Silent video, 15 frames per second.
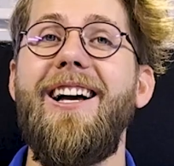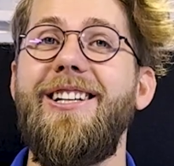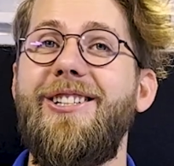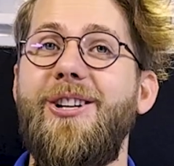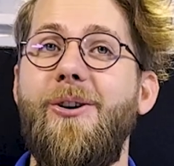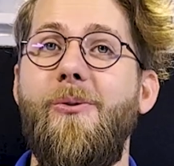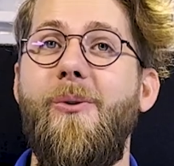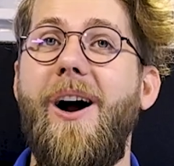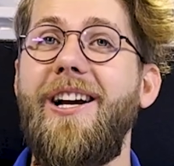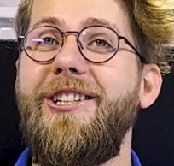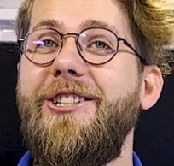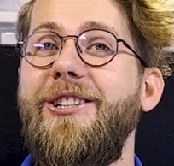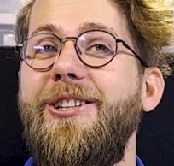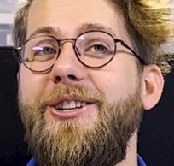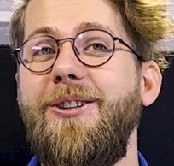So why
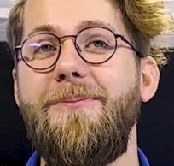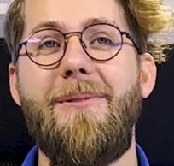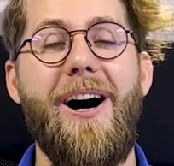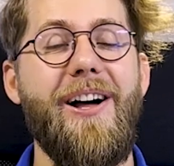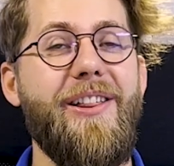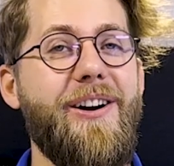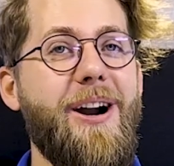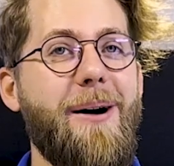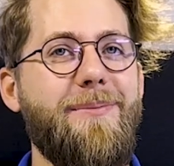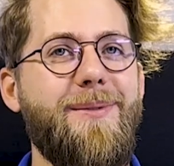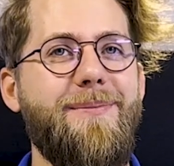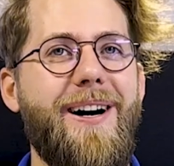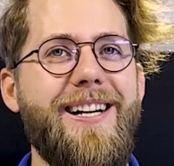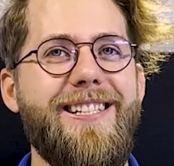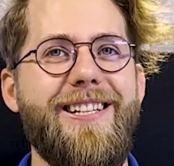should you bother
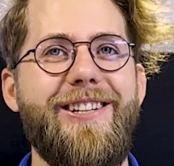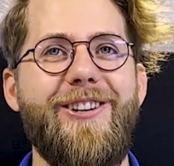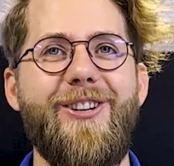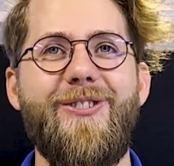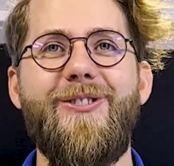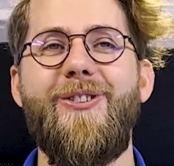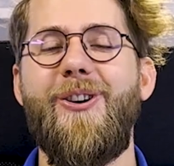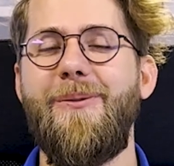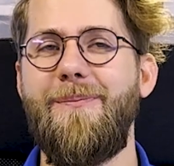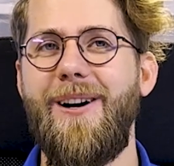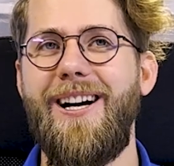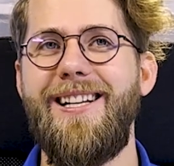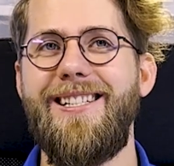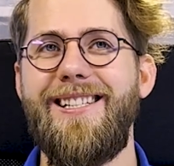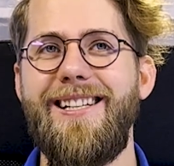optimizing your floor
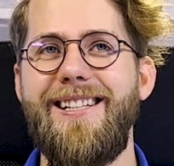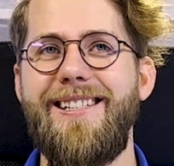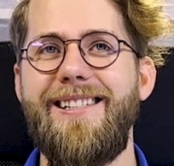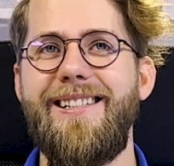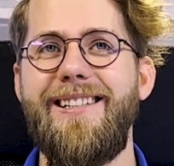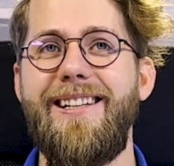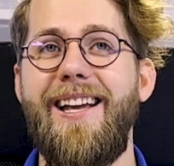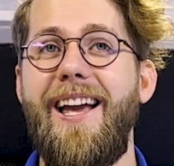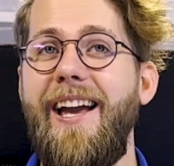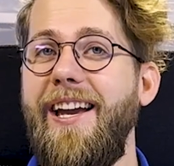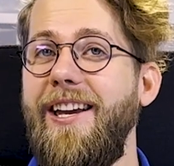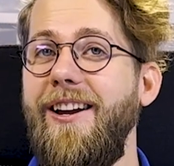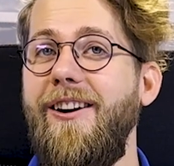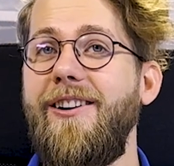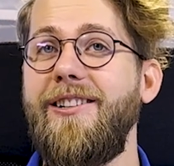prices?
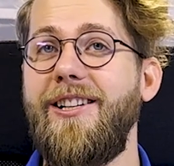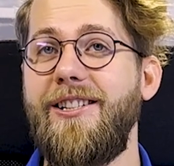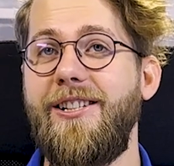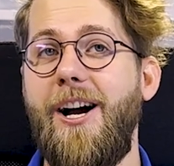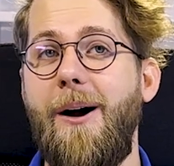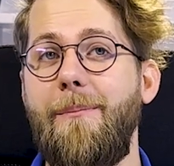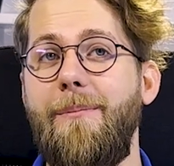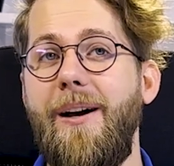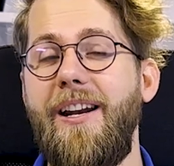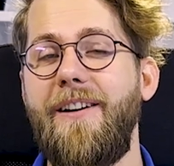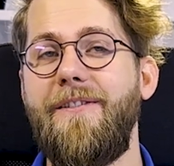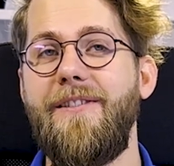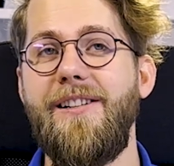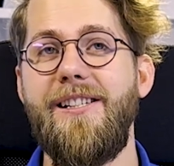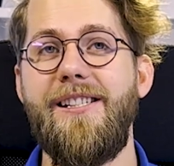Here are the top
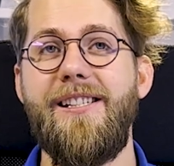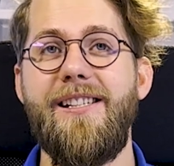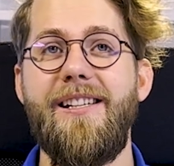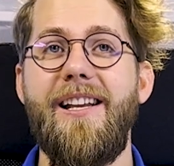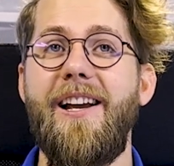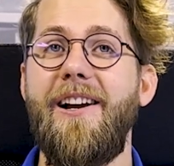benefits.